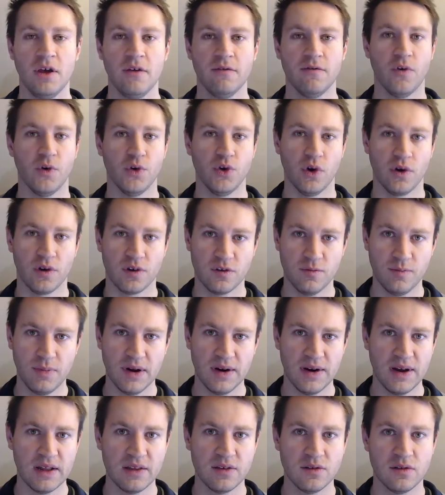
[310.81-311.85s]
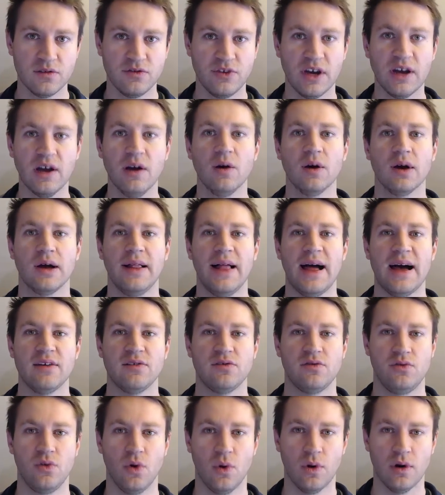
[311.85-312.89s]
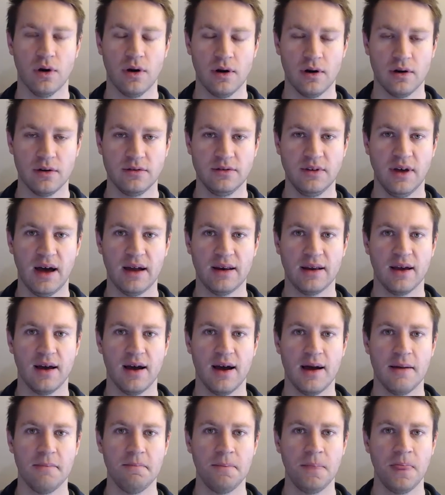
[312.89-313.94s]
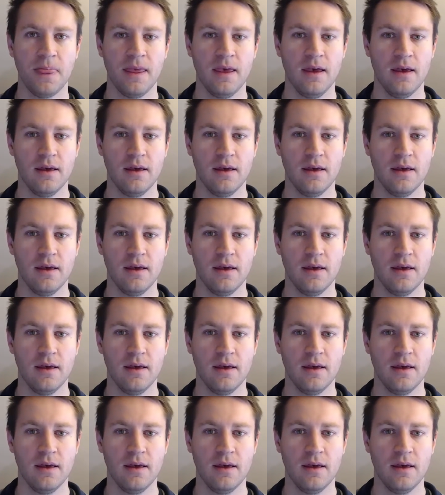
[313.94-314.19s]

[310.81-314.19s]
for your experience, check out glassdoor.com.